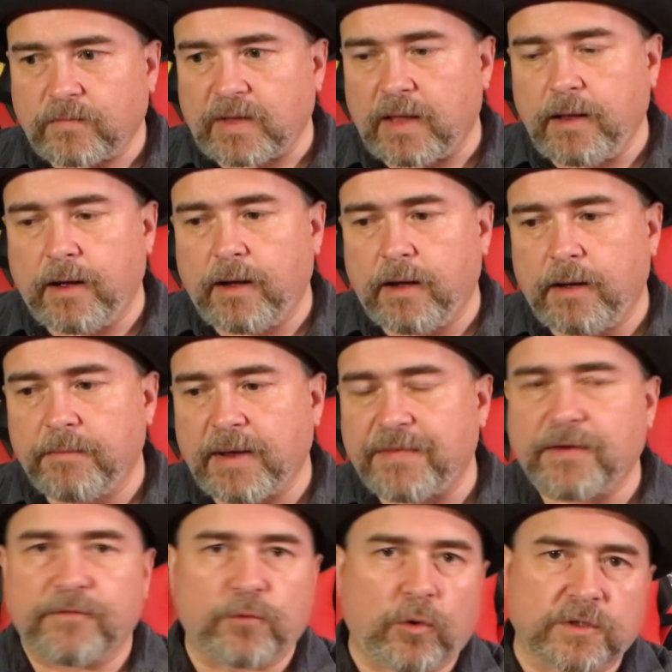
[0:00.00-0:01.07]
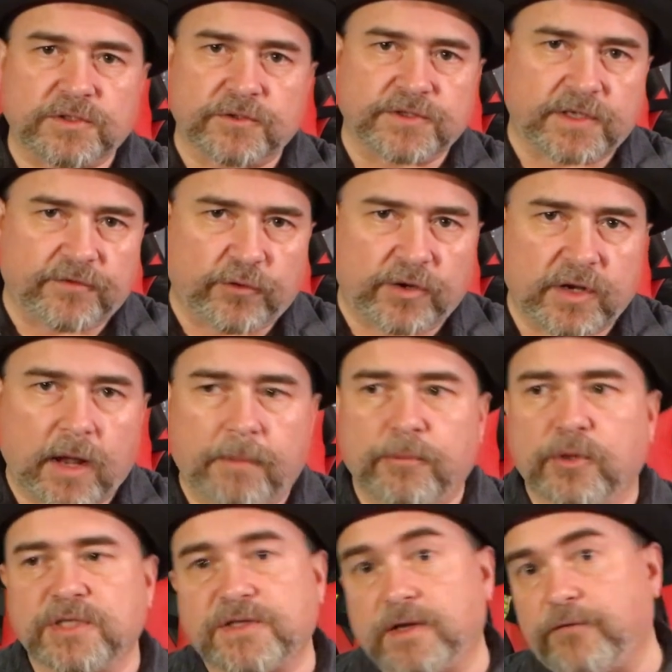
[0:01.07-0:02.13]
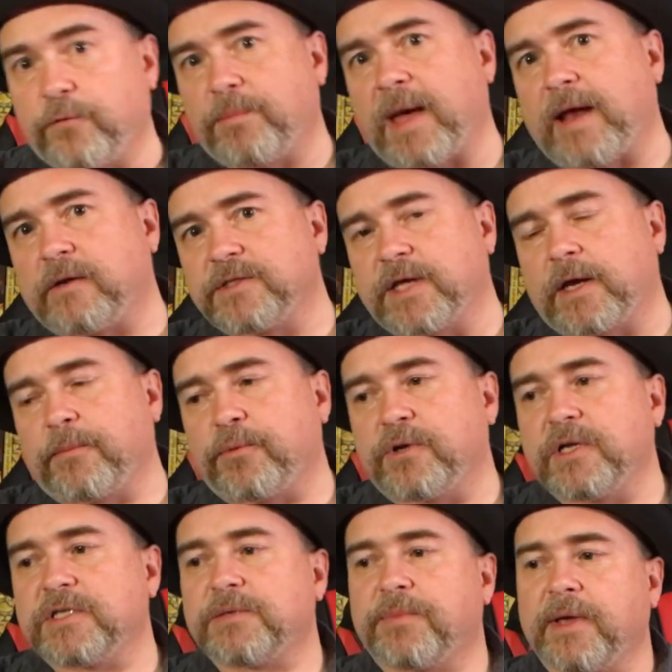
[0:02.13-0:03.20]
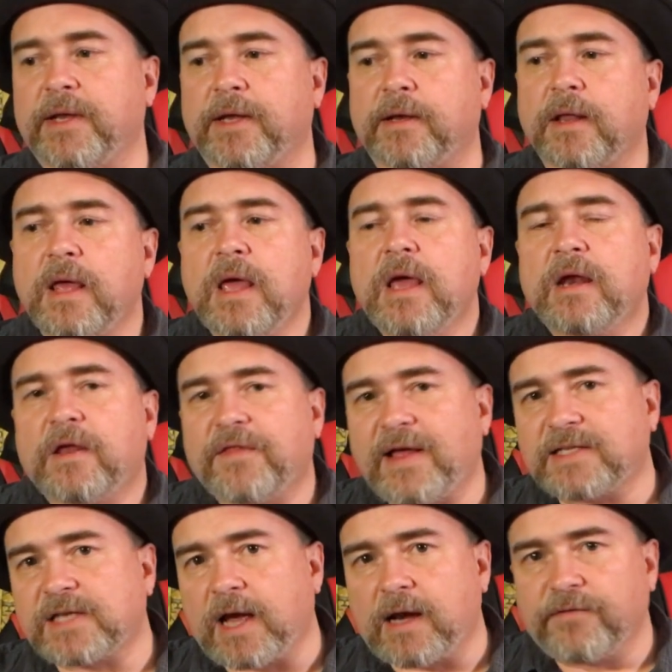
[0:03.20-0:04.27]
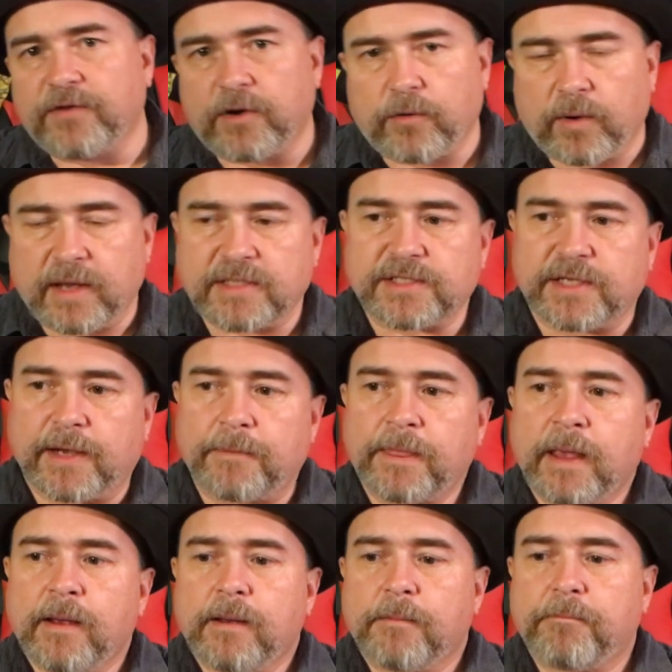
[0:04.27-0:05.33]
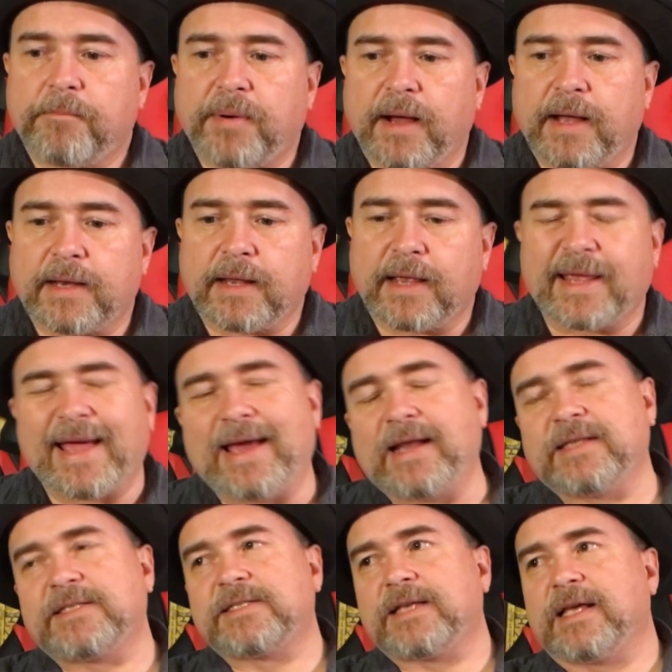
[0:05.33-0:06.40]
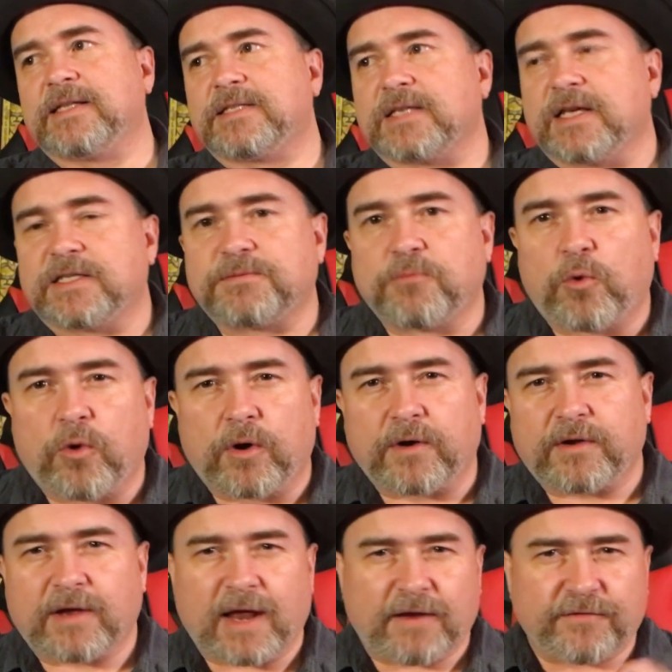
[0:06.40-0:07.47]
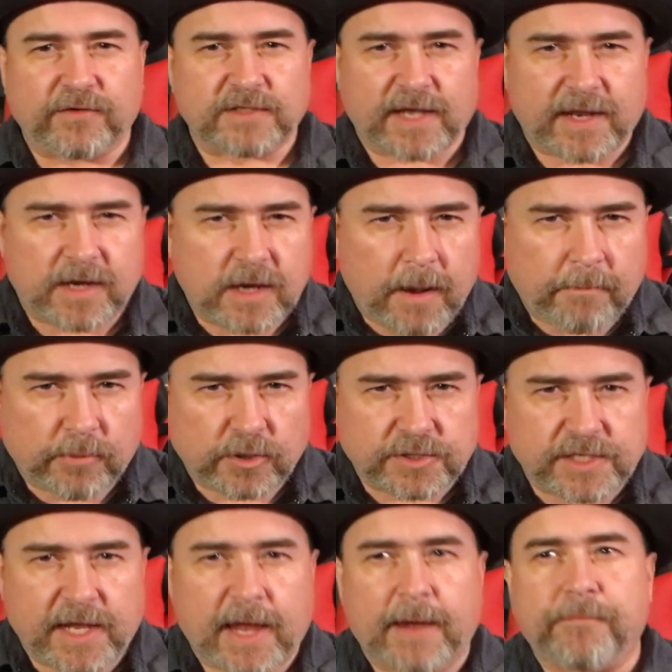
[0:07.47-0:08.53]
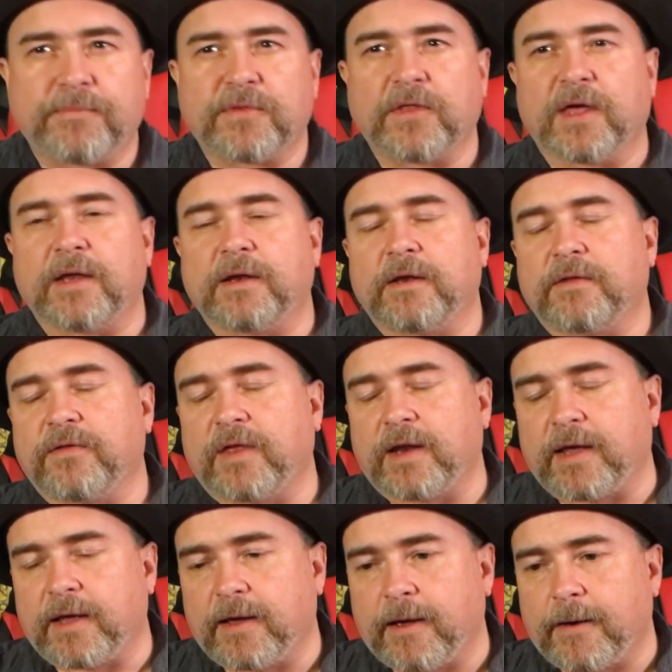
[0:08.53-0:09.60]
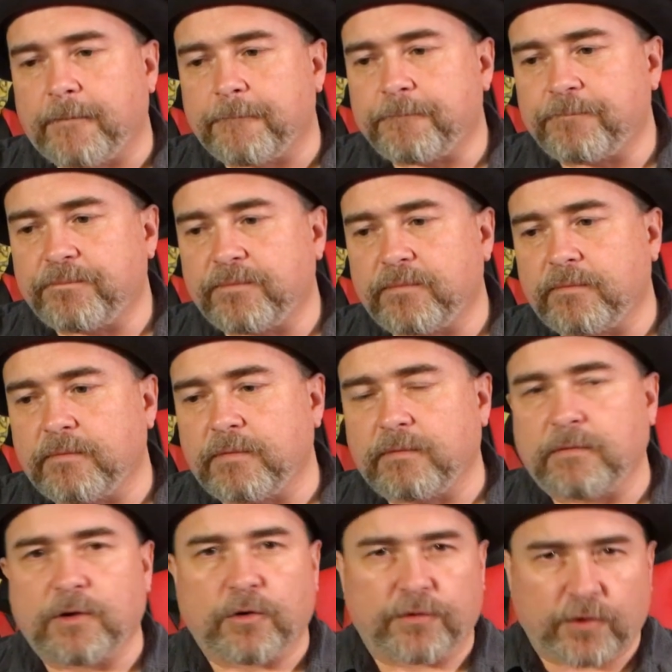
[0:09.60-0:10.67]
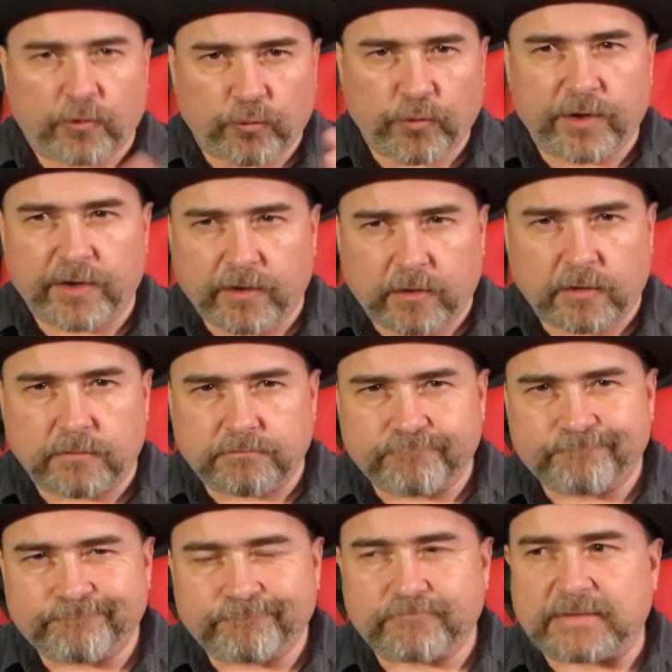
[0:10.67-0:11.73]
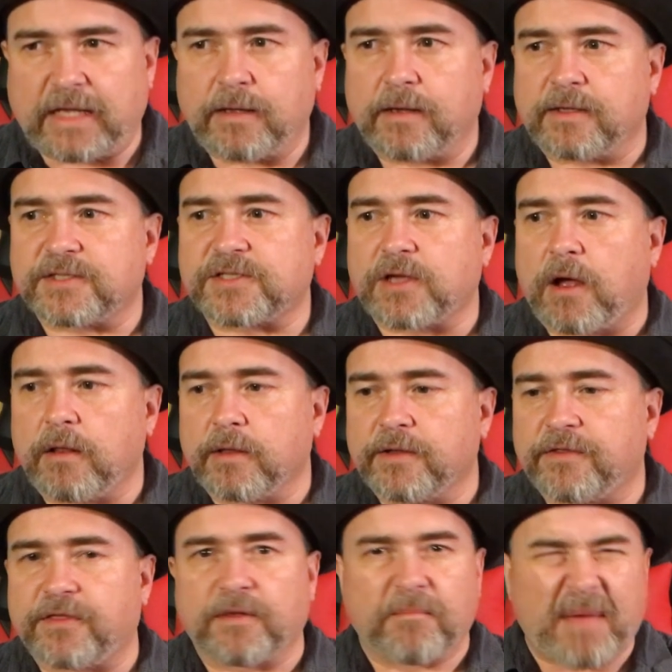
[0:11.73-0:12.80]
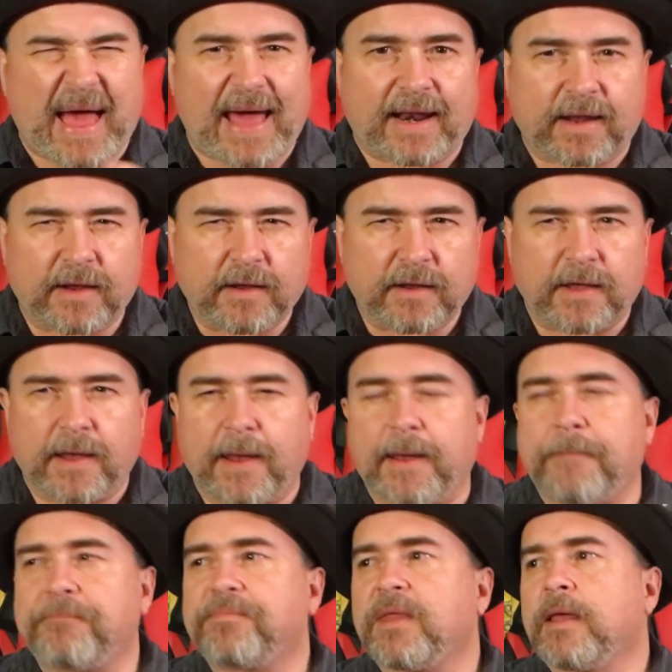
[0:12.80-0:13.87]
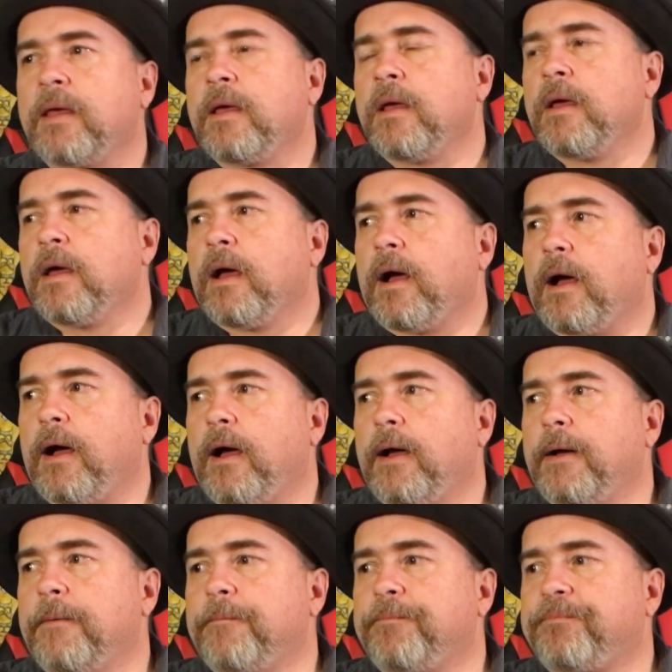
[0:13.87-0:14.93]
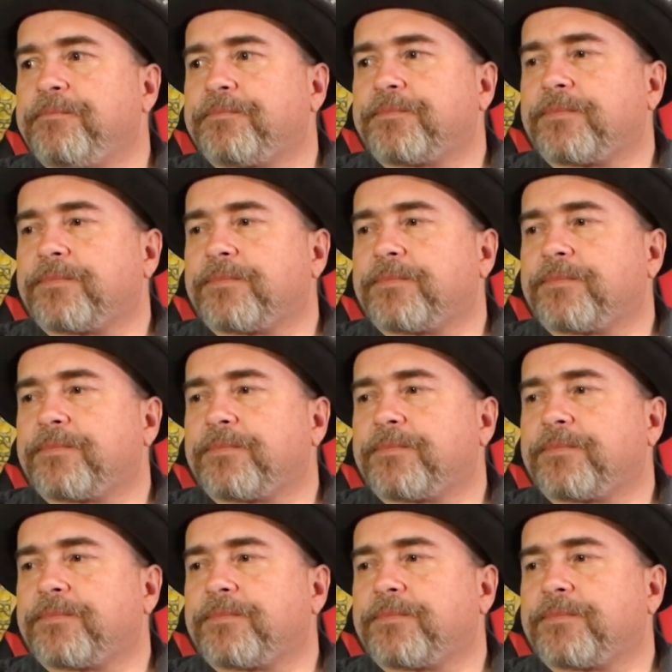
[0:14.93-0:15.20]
And then, of course, there's the different numbers and the different battles they can participate in. Now, that's kind of interesting. But, again, it's more kind of feels like a numbers game than a real solid thematic game.